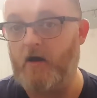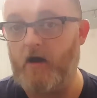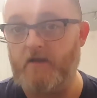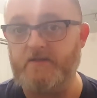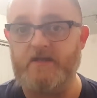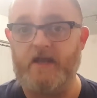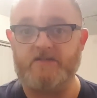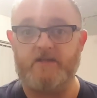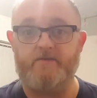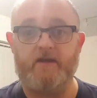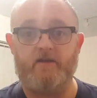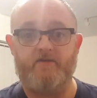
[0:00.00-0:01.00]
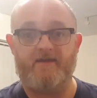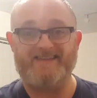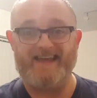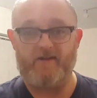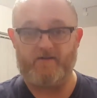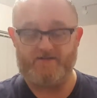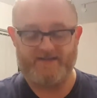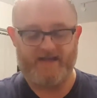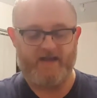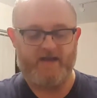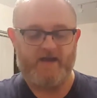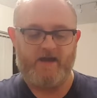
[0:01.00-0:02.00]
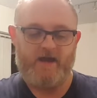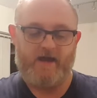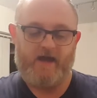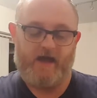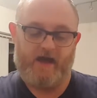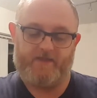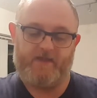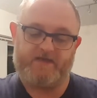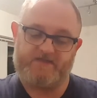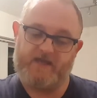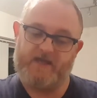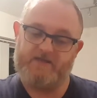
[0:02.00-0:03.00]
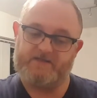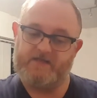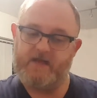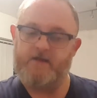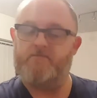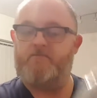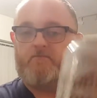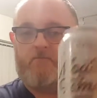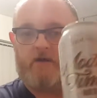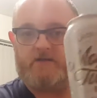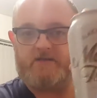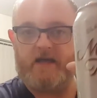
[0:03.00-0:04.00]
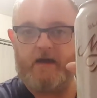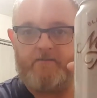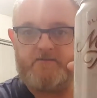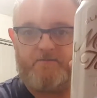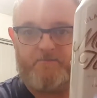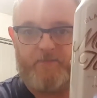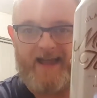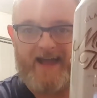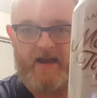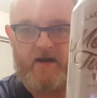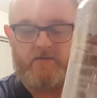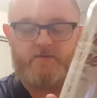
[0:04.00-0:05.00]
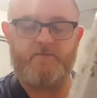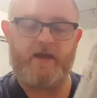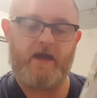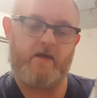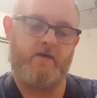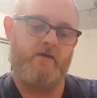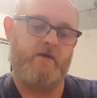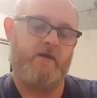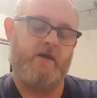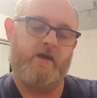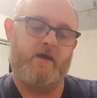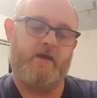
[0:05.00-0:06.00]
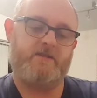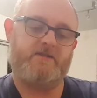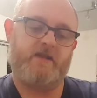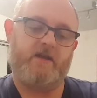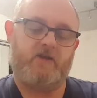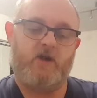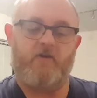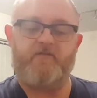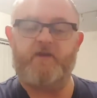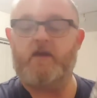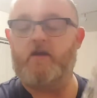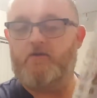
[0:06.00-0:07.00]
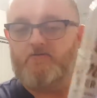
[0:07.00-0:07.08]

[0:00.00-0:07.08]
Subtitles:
Barton's in Ashton Makerfield earlier on today. And this is the Modern Times Black Hops beer. It's a coffee,